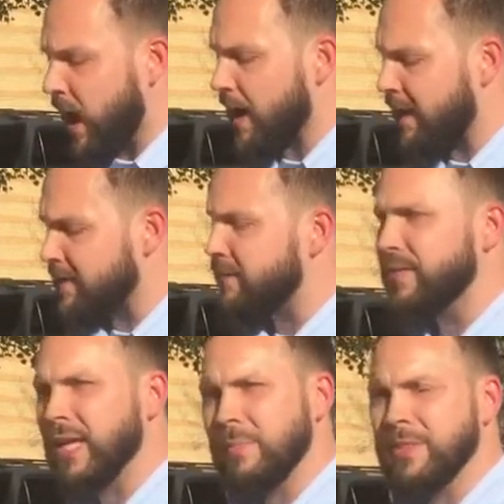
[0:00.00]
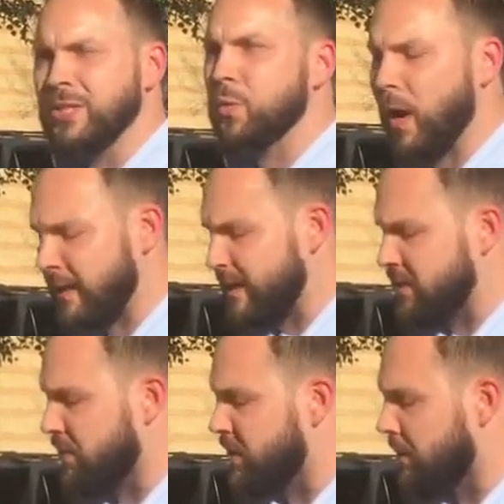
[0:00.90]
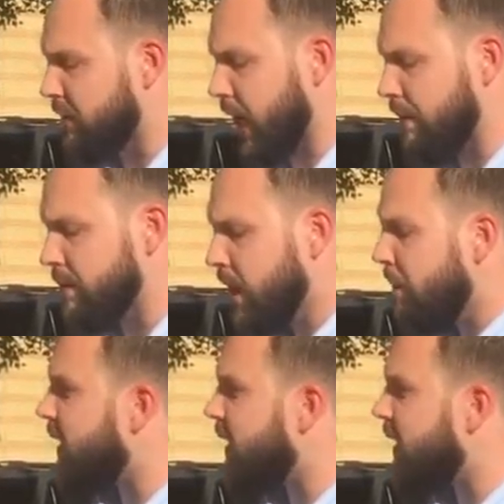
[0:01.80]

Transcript: I honestly feel like I'm in the Twilight Zone sometimes,